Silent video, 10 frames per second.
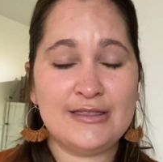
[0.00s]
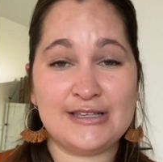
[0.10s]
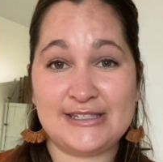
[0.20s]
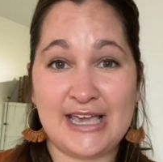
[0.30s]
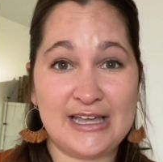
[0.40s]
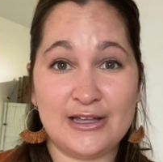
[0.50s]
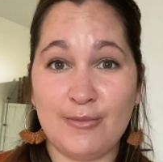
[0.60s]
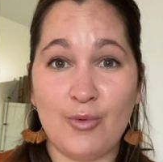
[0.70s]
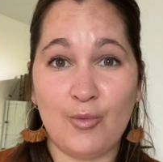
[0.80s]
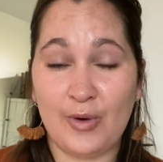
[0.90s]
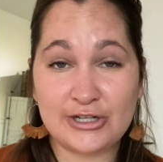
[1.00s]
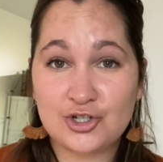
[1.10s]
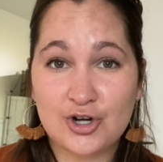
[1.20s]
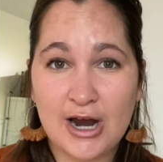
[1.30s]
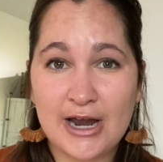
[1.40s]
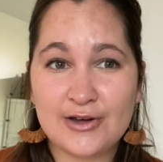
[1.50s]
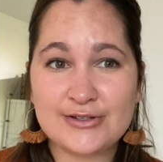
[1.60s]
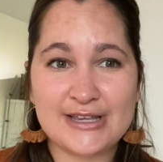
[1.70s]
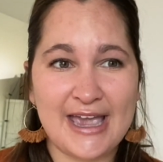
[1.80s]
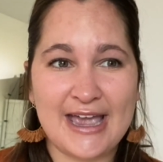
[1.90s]
the Salem witch
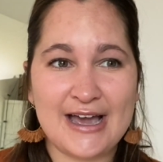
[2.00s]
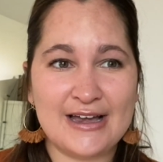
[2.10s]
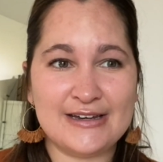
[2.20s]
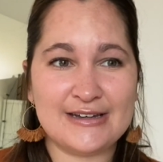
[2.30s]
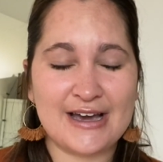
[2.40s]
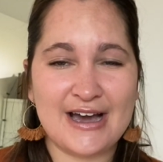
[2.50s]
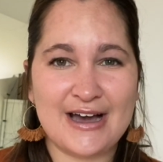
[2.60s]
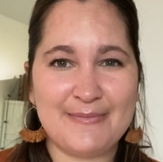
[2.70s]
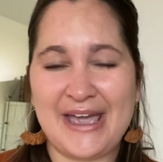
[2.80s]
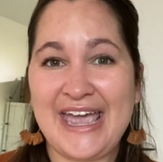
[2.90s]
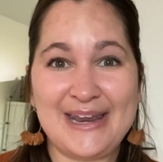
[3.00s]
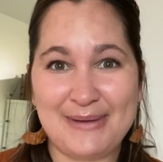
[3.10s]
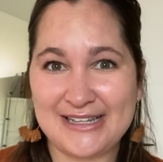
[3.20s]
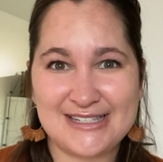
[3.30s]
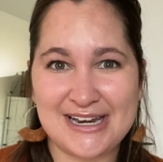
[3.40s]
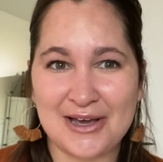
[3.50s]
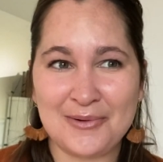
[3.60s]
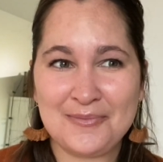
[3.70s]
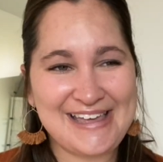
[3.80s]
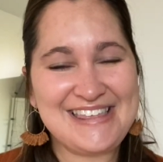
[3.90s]
trials and Handmaid's
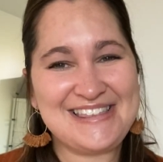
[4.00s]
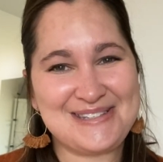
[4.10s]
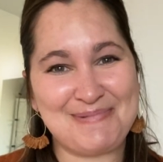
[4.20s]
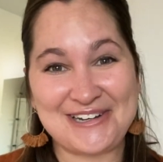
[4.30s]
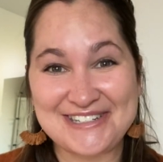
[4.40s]
Tale. I think this book